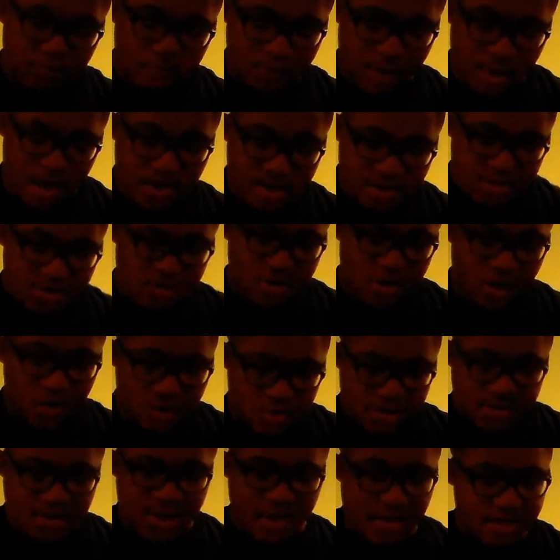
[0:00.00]
It makes
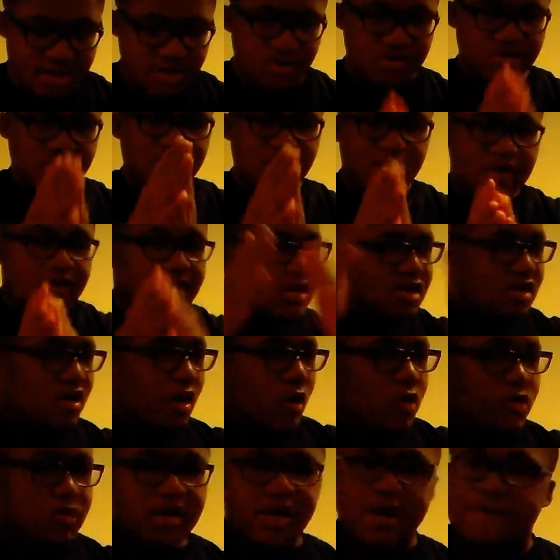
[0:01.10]
no sense. There's literally
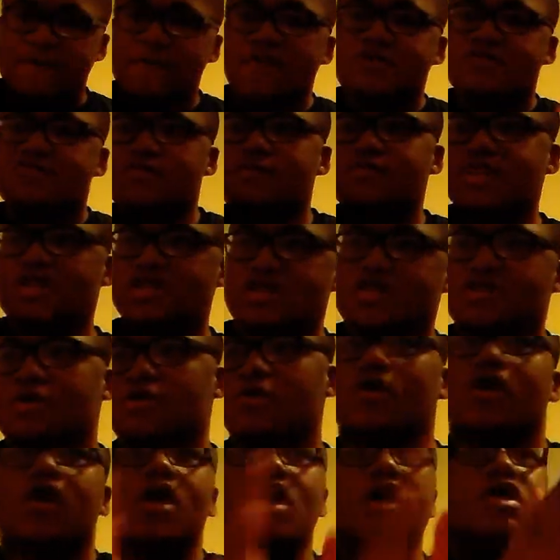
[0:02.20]
no difference from the
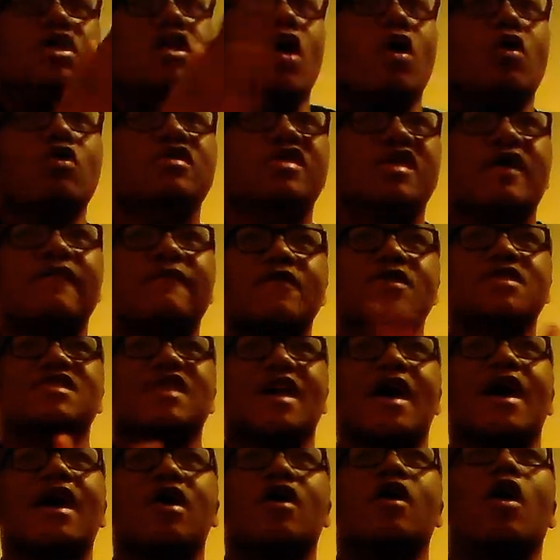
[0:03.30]
two. No difference
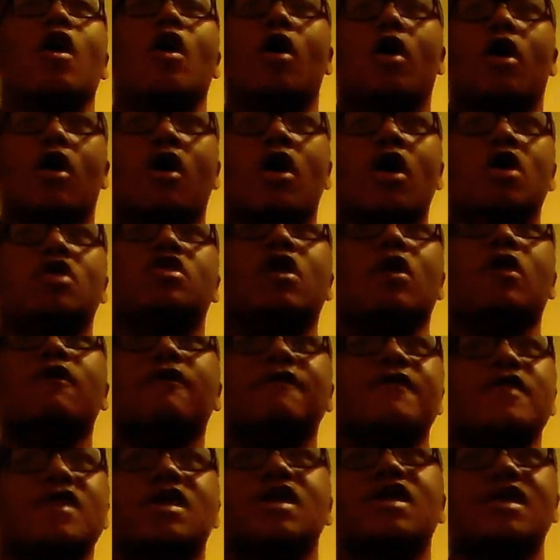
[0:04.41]
at all.
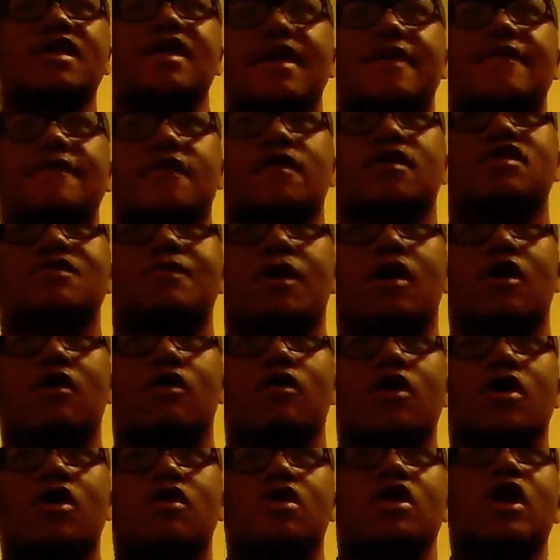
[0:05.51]
No freaking difference,
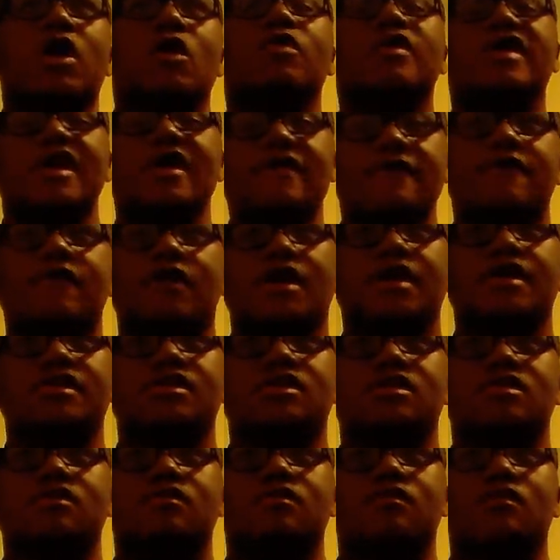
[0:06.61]
bro. No
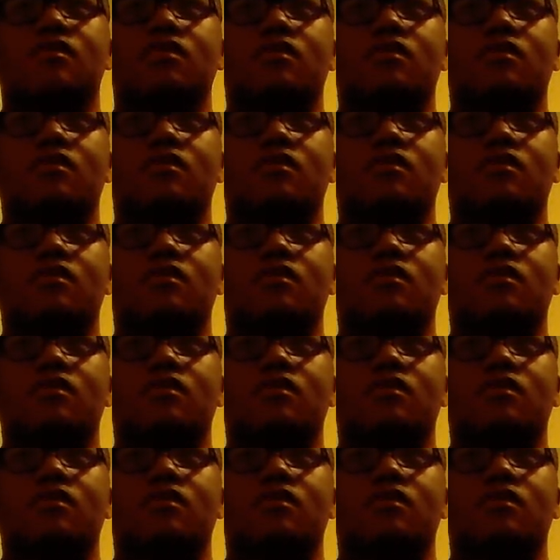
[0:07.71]
difference.